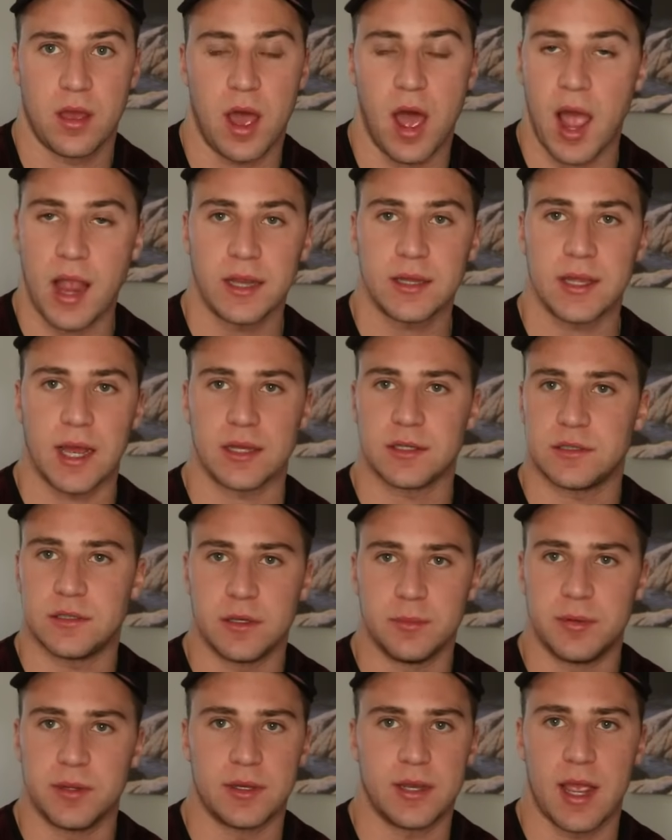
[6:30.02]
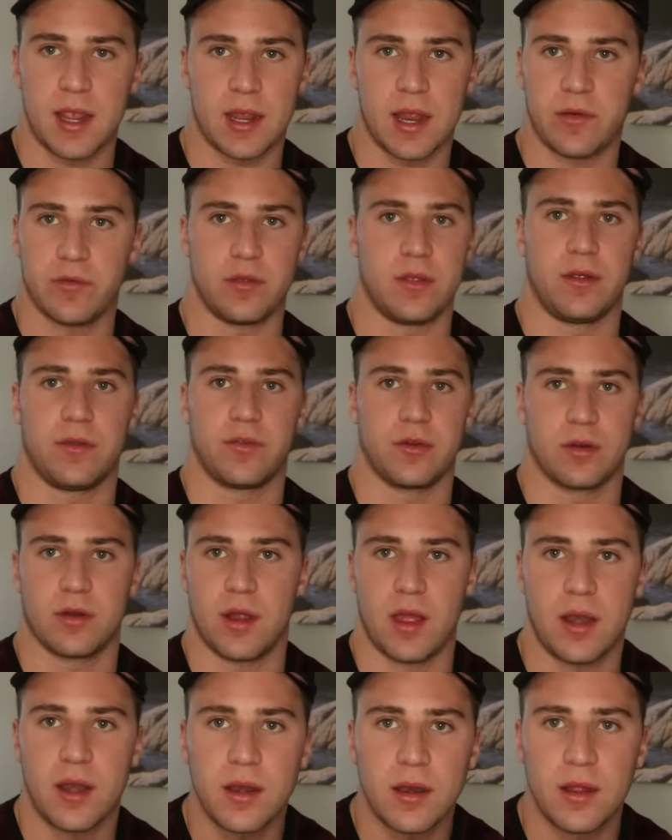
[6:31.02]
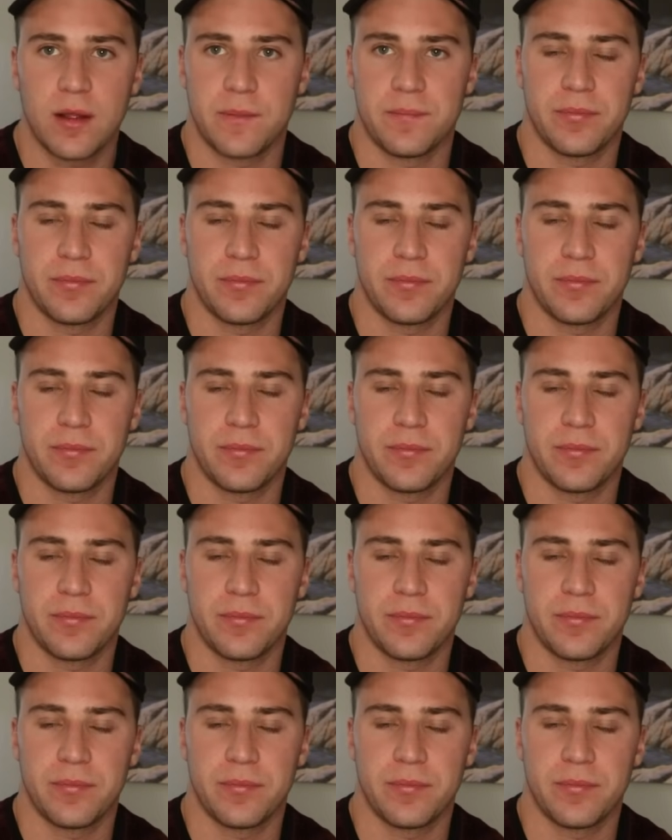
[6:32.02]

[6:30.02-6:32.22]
to take everything for granted.